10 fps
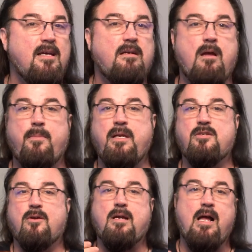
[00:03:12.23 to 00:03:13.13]
Companies
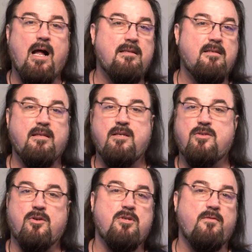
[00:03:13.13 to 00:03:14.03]
are constantly
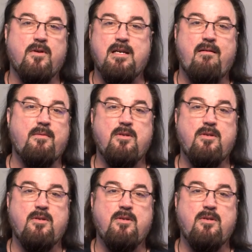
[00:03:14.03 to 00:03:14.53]
searching for DevOps